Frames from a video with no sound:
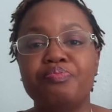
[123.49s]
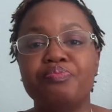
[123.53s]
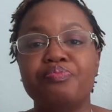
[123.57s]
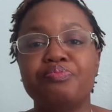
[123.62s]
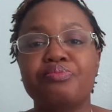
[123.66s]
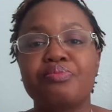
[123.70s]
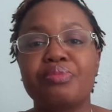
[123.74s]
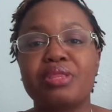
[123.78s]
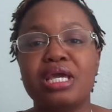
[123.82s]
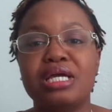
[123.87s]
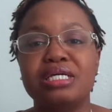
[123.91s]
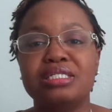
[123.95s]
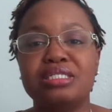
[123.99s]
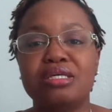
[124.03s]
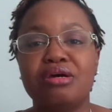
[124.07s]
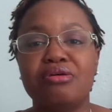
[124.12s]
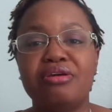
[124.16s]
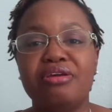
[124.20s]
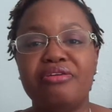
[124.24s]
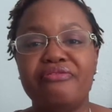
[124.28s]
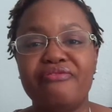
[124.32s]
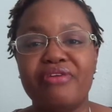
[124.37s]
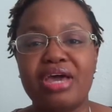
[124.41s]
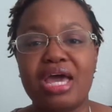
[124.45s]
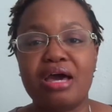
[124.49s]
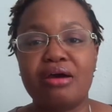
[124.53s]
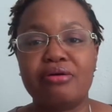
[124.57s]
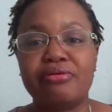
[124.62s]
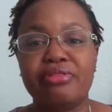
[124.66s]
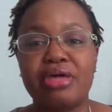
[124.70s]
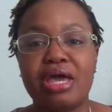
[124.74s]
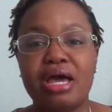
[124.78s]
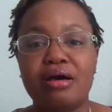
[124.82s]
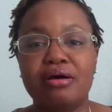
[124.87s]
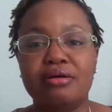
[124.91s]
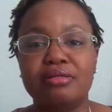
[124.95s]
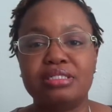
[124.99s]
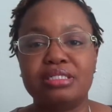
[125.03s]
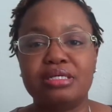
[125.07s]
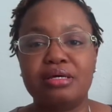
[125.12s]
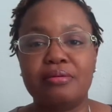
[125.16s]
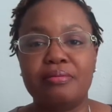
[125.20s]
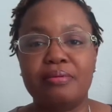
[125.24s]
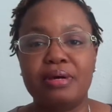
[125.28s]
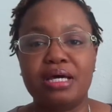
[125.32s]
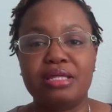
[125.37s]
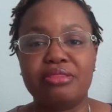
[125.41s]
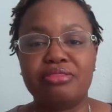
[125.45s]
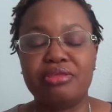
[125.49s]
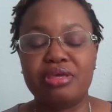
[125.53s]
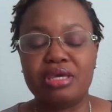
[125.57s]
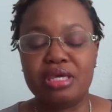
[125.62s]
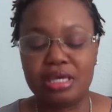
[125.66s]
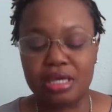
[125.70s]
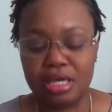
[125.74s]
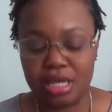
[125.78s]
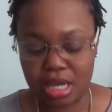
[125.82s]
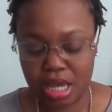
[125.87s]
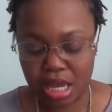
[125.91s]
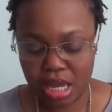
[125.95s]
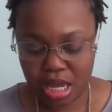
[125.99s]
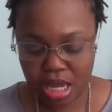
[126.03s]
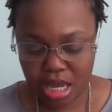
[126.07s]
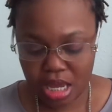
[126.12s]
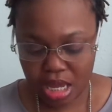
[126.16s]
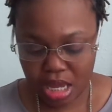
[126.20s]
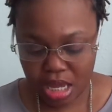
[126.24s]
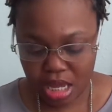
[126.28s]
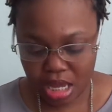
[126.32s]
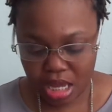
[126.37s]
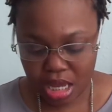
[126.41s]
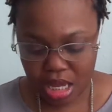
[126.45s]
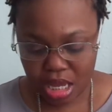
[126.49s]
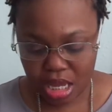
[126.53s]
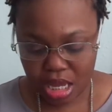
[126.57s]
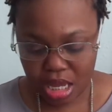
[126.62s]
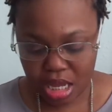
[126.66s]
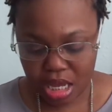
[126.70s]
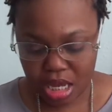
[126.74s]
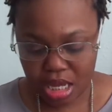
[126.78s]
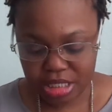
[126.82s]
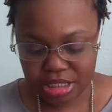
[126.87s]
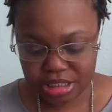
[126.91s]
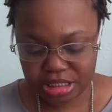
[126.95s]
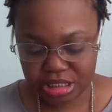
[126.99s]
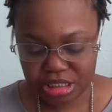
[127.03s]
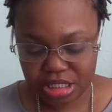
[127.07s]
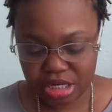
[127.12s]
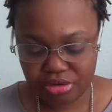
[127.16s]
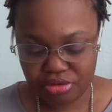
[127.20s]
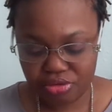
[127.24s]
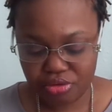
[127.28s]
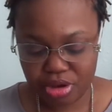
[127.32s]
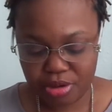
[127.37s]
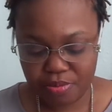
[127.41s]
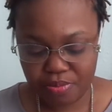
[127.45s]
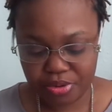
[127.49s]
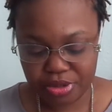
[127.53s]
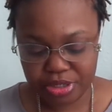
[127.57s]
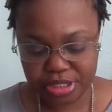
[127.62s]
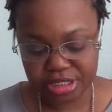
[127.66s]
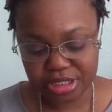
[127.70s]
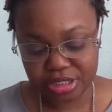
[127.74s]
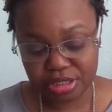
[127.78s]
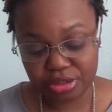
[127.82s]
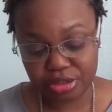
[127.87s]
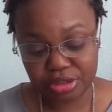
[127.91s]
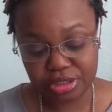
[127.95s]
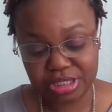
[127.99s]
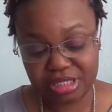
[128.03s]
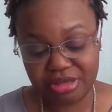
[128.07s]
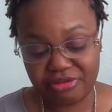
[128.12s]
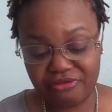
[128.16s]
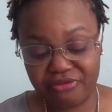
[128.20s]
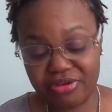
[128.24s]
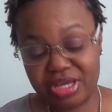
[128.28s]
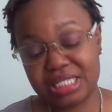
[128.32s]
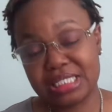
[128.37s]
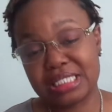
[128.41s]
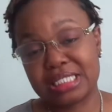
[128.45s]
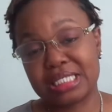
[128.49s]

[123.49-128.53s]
And so he found out about the Southern Prisoners Defense